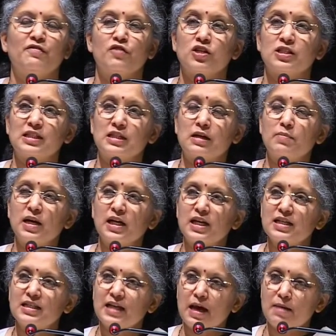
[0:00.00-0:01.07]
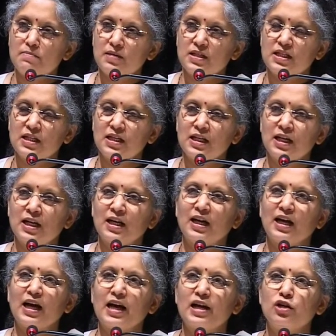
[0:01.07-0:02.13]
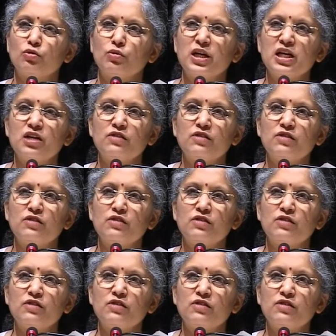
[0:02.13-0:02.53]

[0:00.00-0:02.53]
If your stomach is empty and you